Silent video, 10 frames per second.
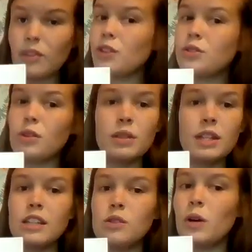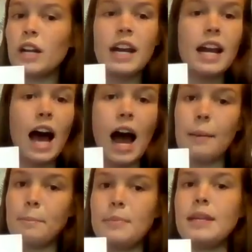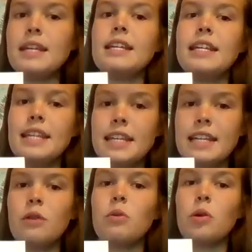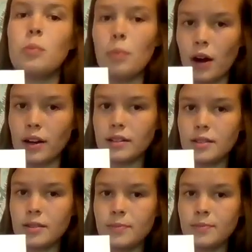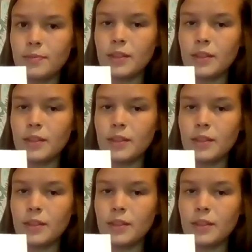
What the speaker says: So these would not be equal parts.